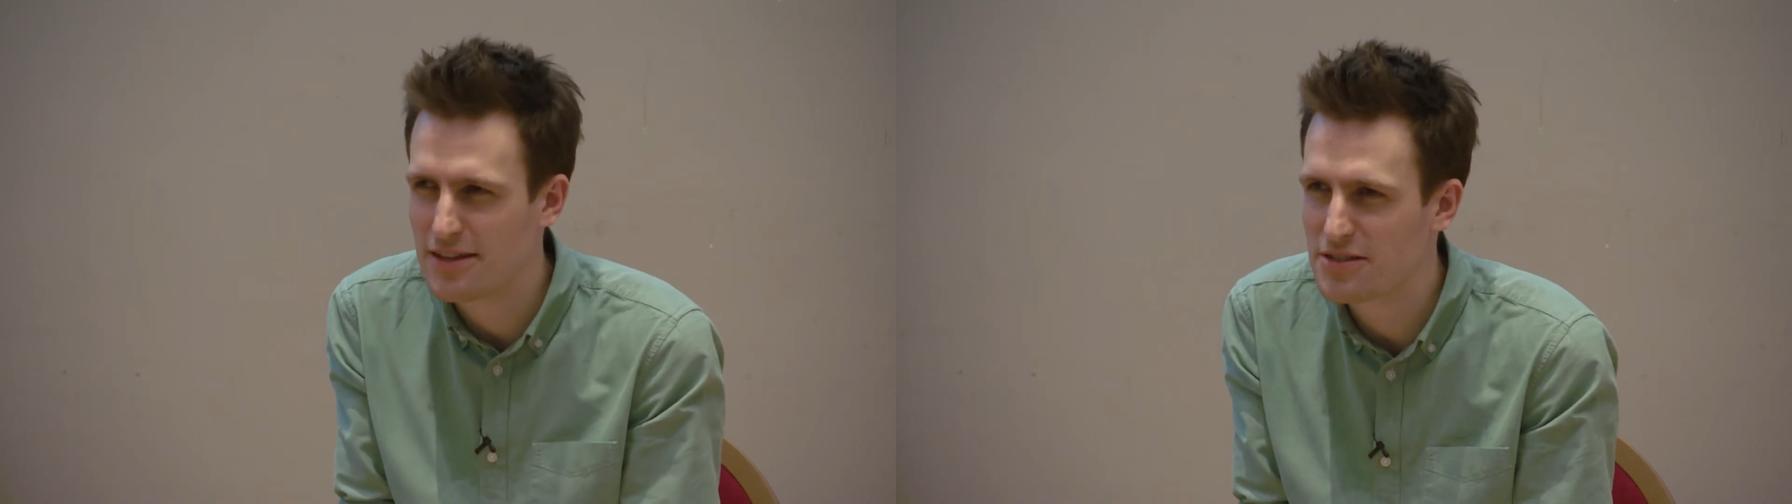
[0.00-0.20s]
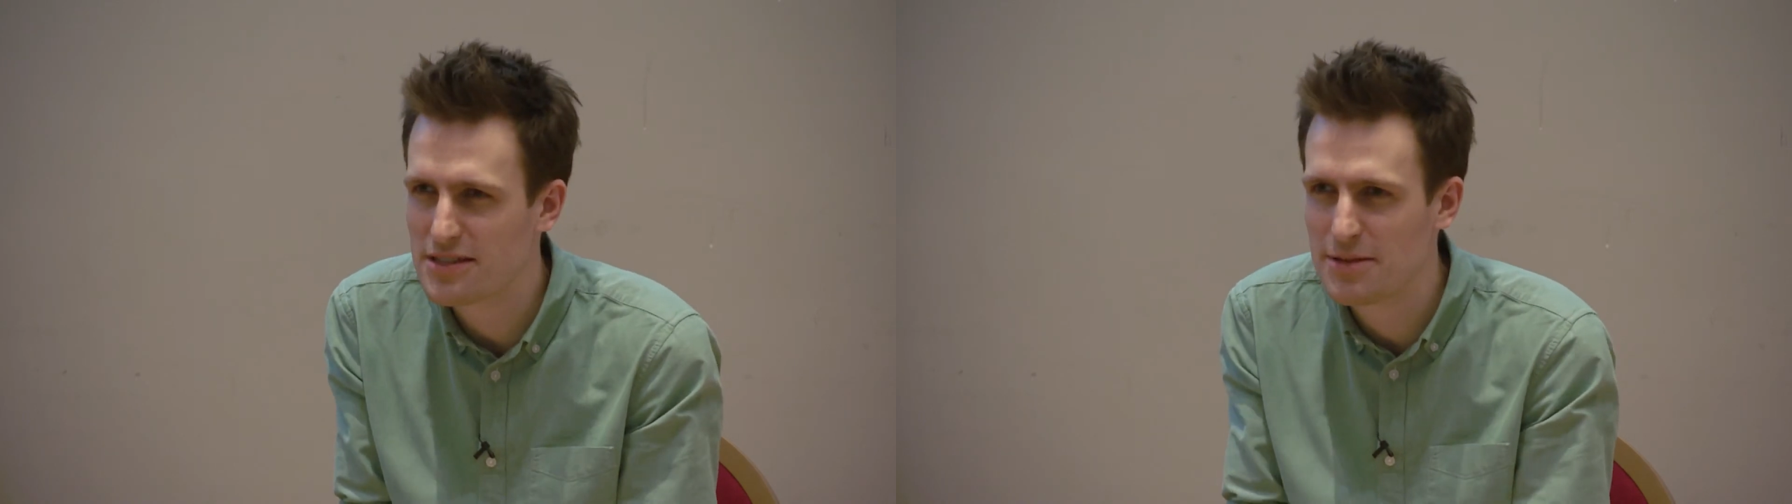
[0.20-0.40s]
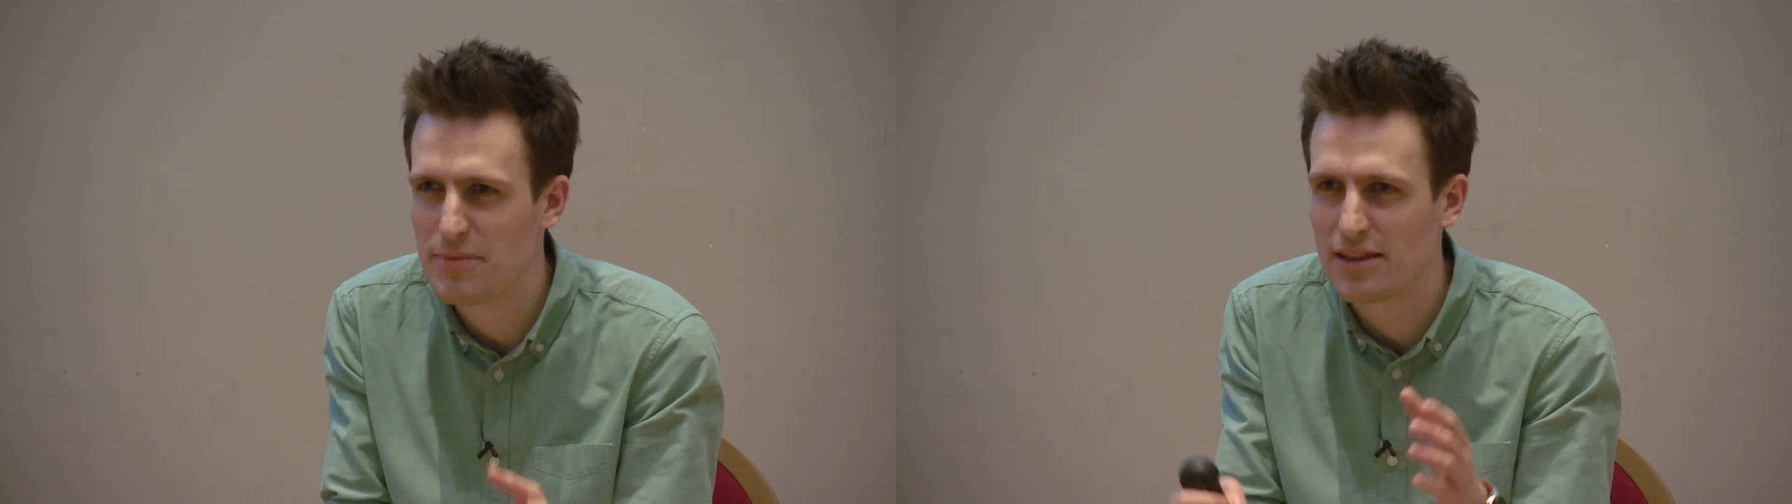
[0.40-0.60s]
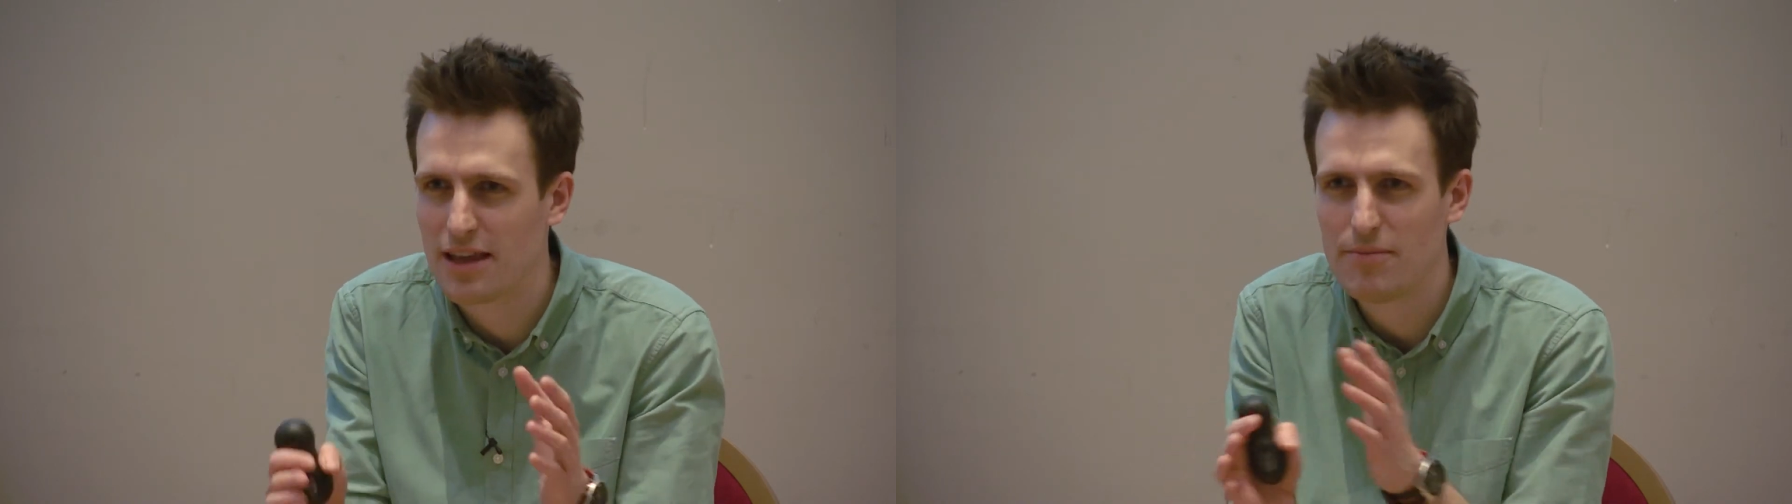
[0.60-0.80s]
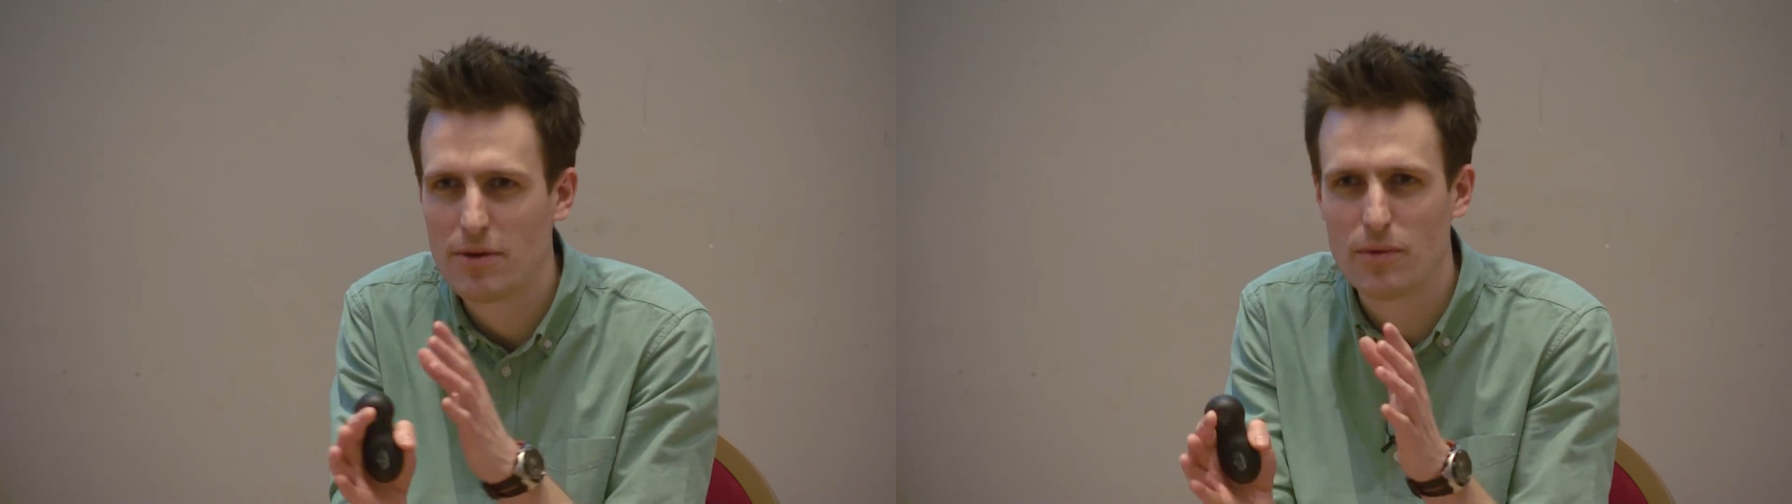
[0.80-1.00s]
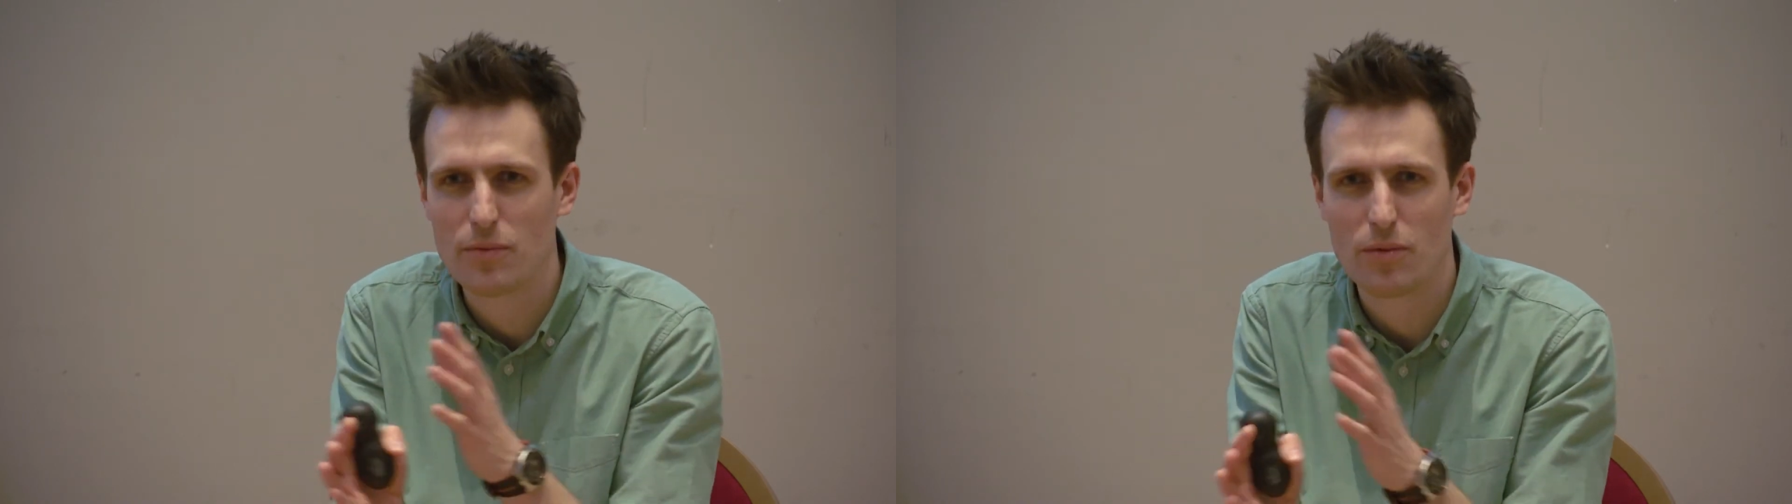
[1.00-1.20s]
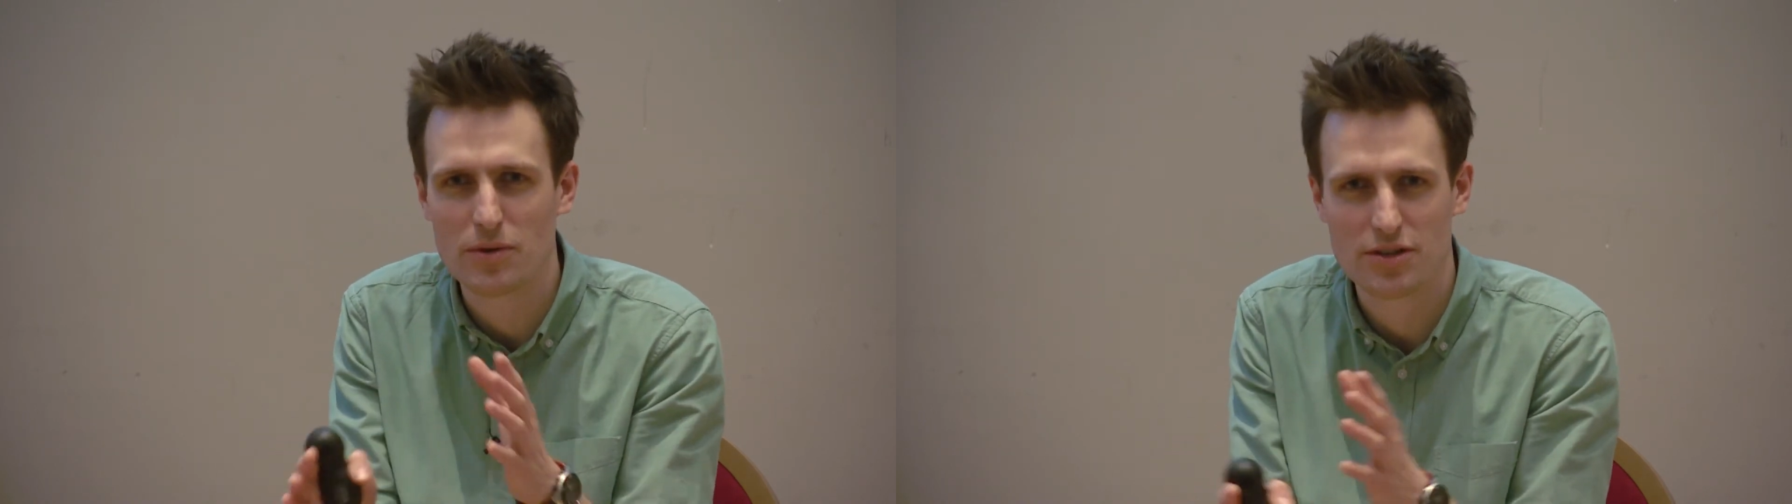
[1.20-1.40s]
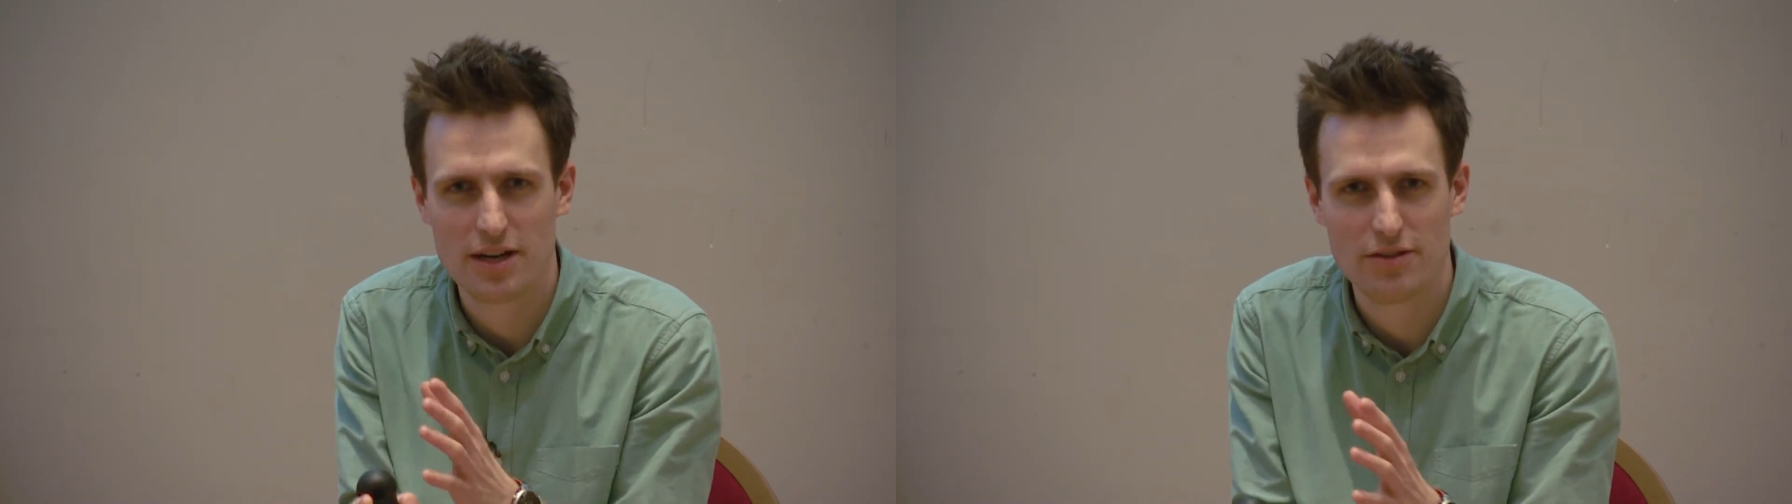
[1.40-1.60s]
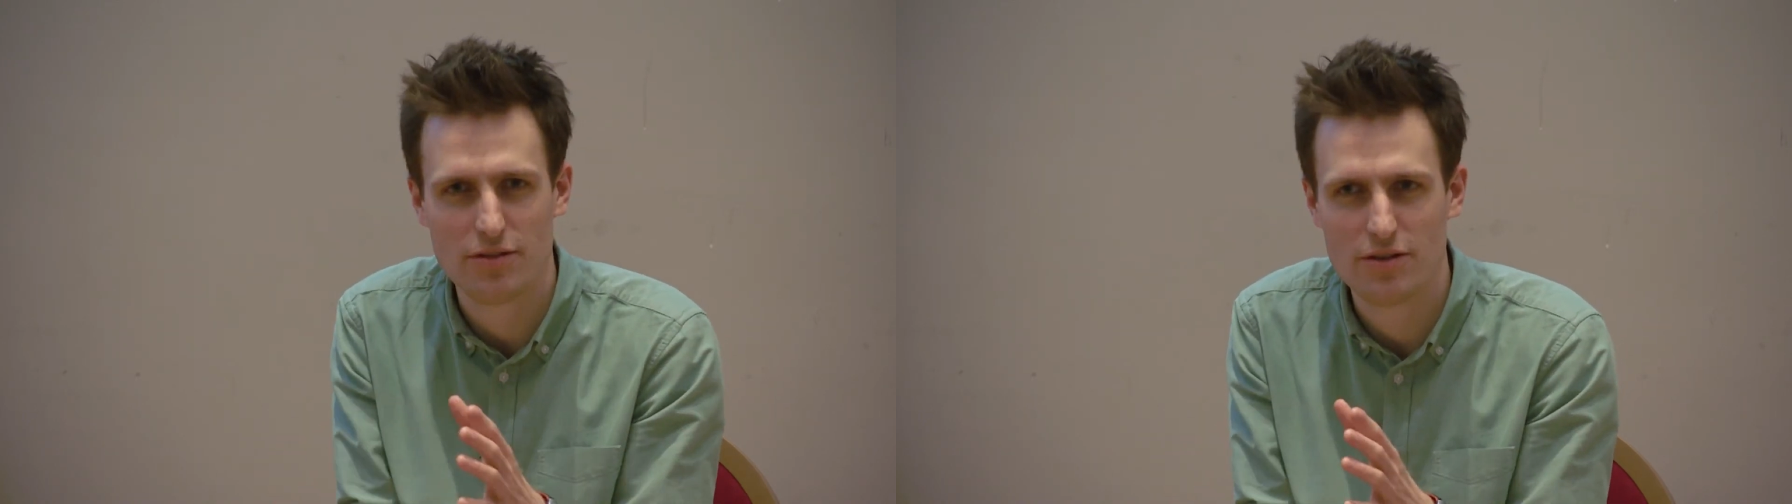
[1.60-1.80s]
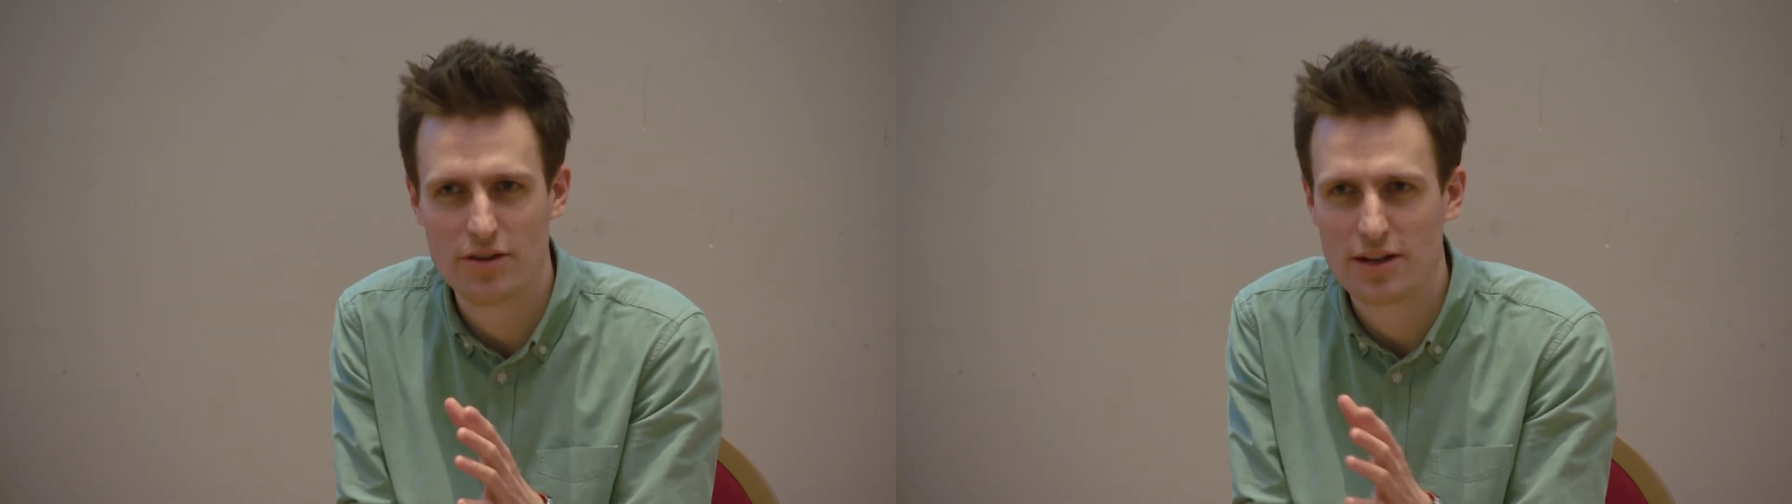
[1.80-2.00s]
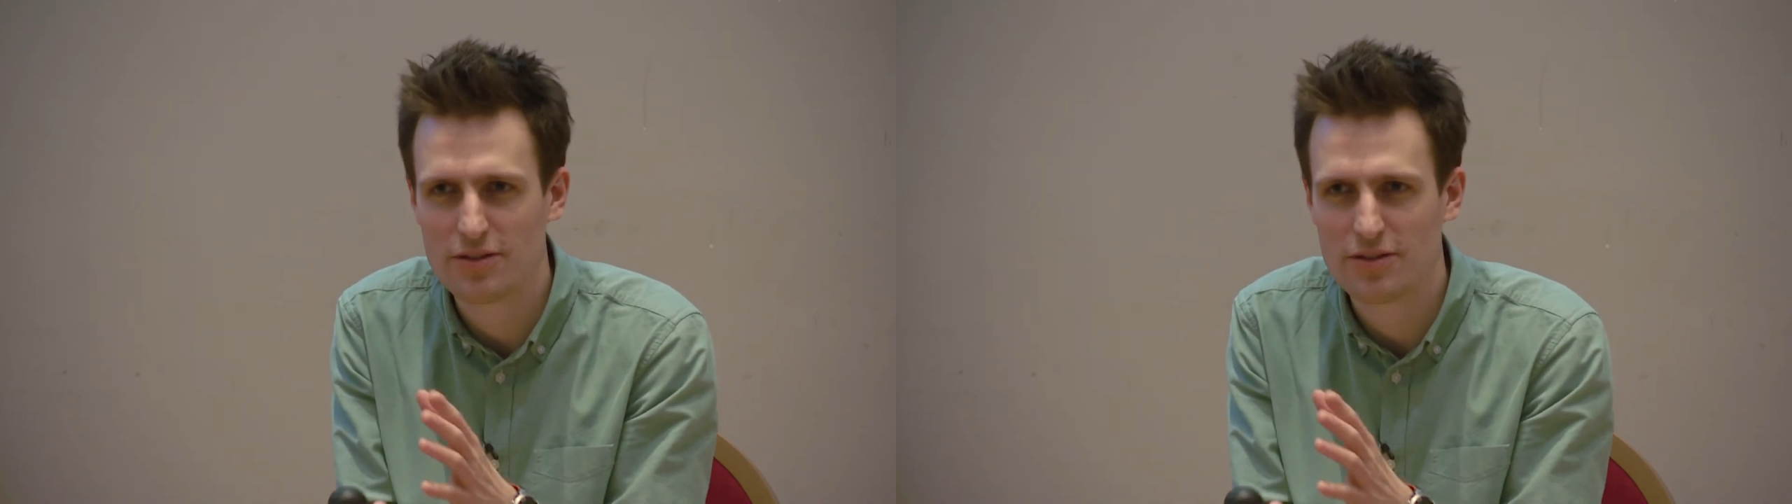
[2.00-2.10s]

doesn't seem in alignment with what we're trying to do, you know.